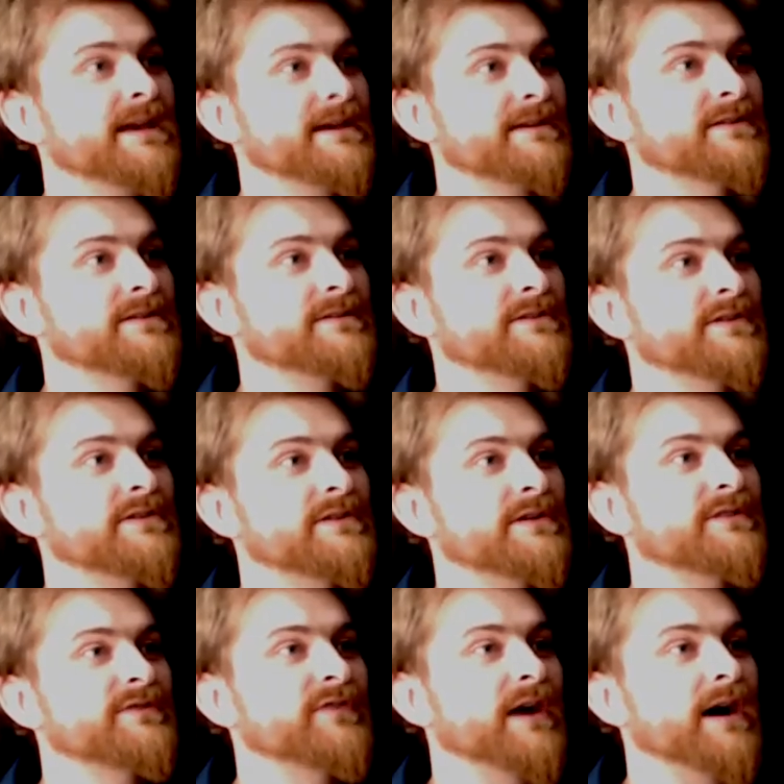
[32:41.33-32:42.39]

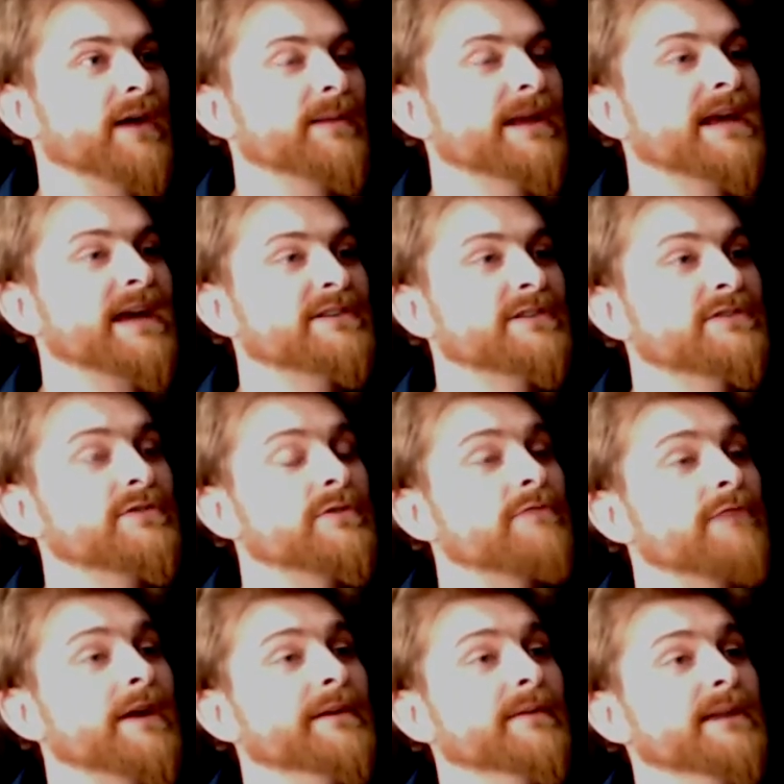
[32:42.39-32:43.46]
his farm, and he has to do a
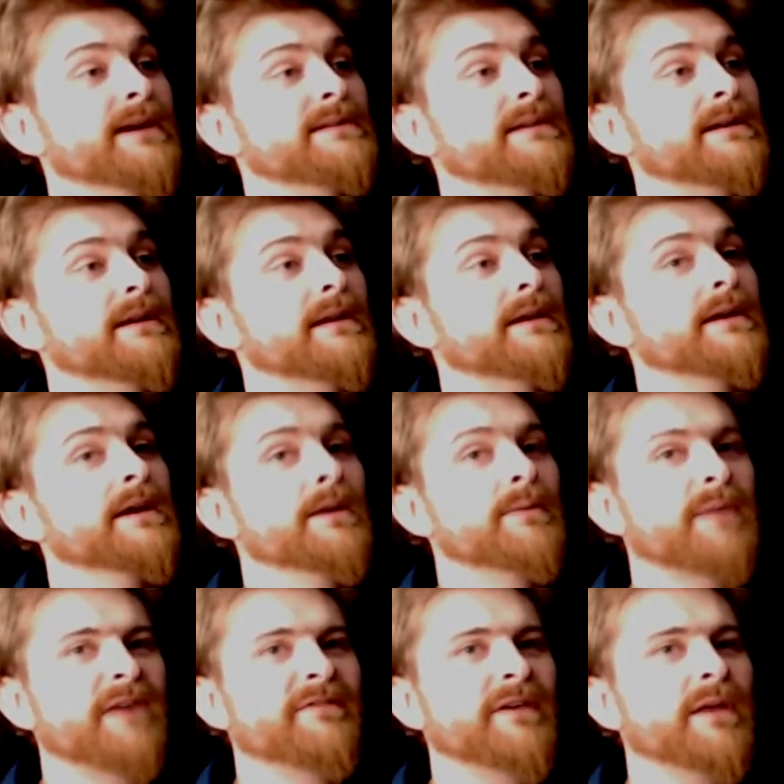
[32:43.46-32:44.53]
runner, basically.
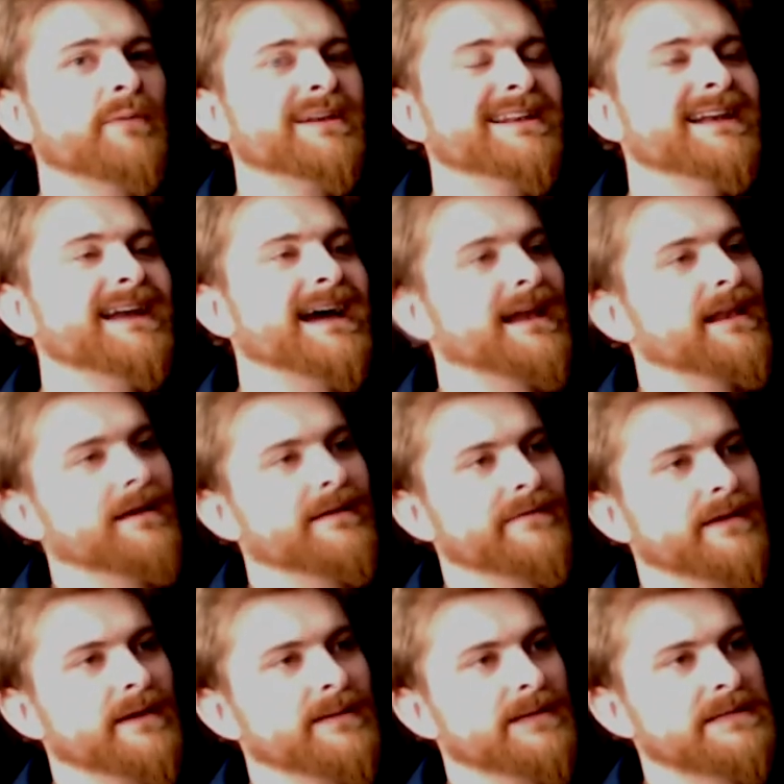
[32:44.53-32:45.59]
But I feel like we need an ally
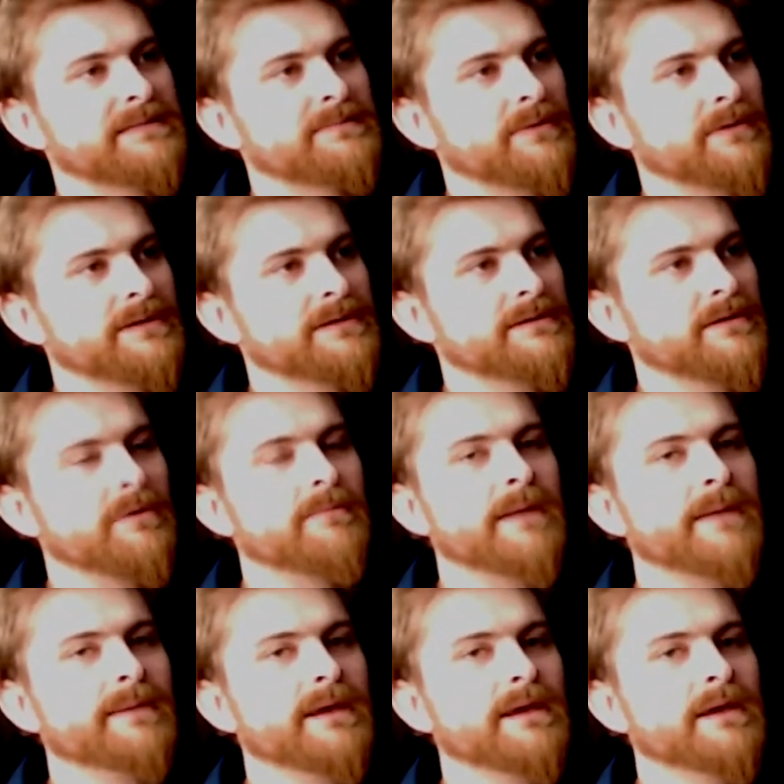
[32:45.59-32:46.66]
for him at this point, or
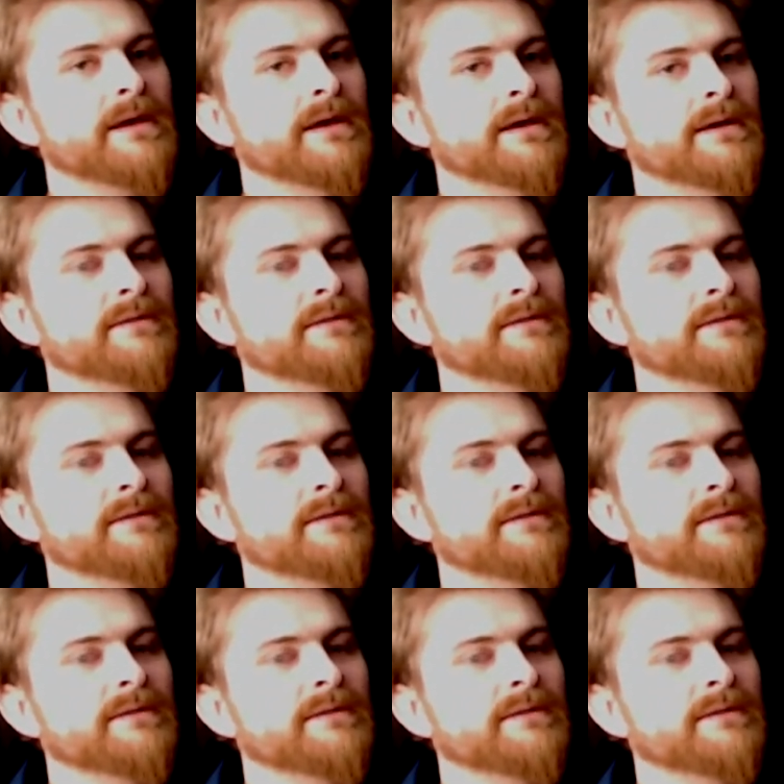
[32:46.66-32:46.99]
maybe...